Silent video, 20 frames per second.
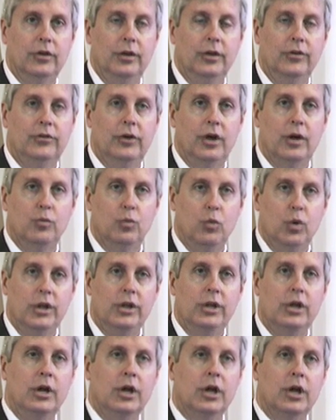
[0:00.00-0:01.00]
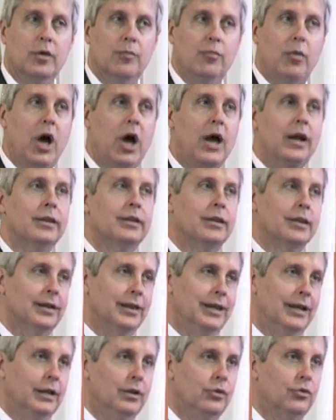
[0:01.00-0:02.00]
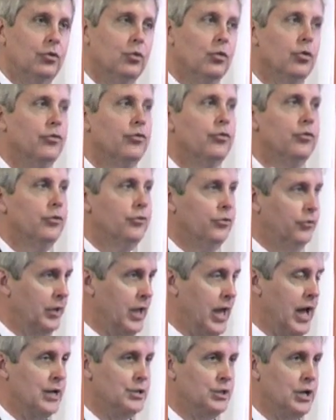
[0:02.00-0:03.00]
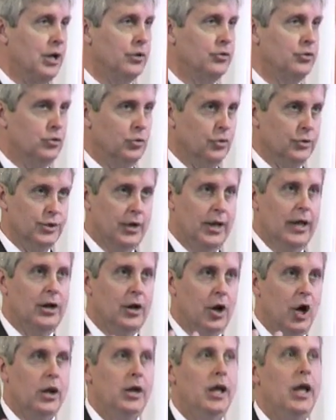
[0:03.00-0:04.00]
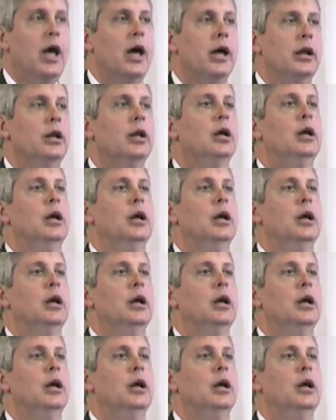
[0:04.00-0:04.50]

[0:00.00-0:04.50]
And he said when you combined the lean tools versus the agile tools head on head,